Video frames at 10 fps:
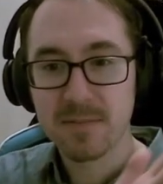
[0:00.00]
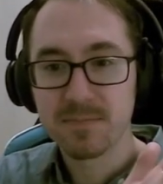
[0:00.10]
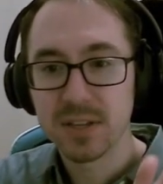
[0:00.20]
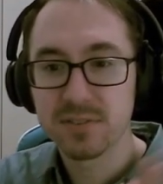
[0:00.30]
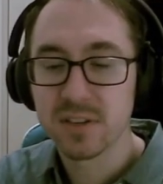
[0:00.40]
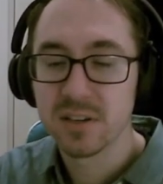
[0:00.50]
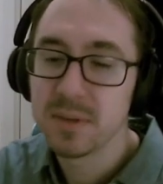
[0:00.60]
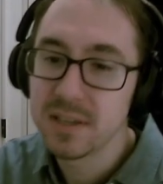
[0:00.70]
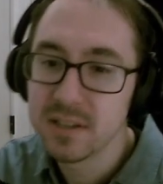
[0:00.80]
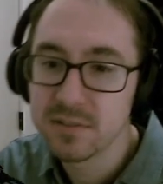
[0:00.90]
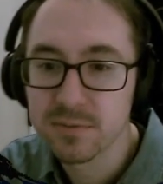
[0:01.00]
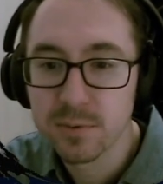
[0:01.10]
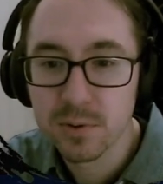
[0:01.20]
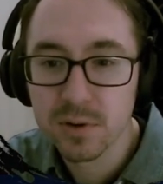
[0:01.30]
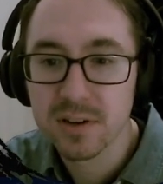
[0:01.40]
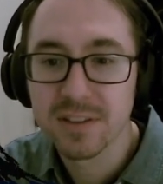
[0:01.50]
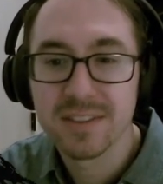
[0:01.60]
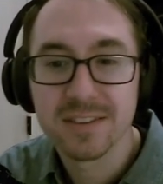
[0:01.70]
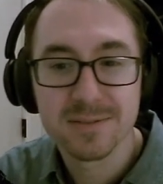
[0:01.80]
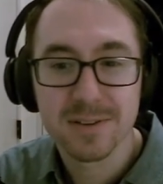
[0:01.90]
that's gonna be it for
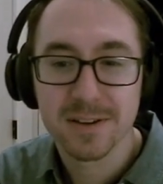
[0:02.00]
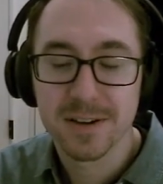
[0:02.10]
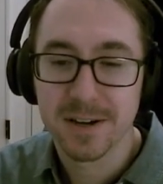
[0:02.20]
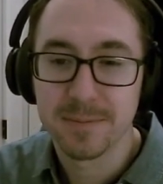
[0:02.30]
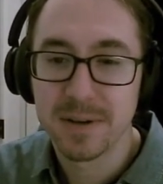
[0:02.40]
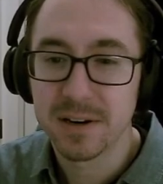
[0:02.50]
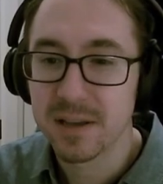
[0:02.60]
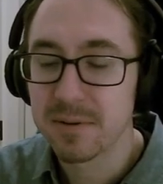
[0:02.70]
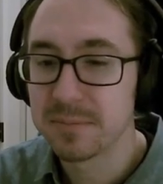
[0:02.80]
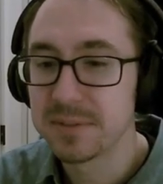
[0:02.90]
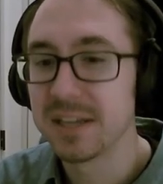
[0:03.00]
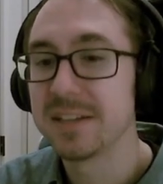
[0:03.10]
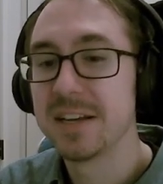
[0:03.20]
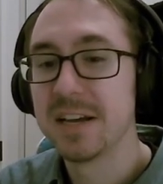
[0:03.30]
this metagame update.